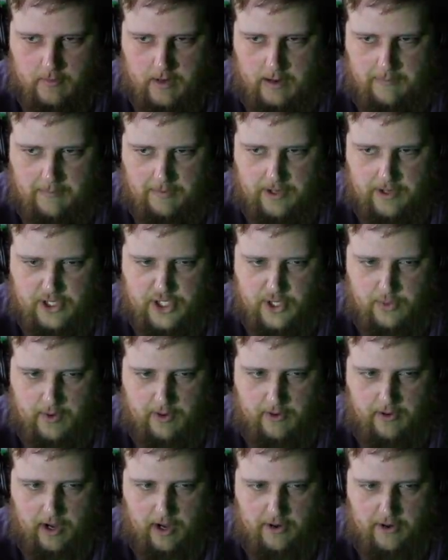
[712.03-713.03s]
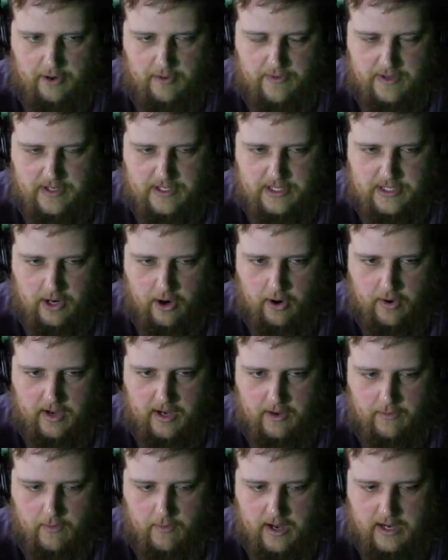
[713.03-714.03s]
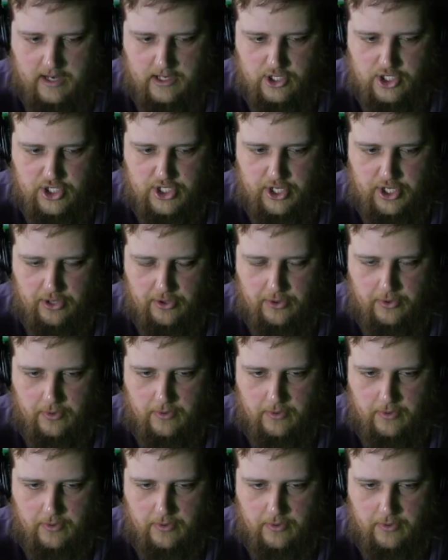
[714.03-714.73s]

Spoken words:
pretty sure we were under this target range too.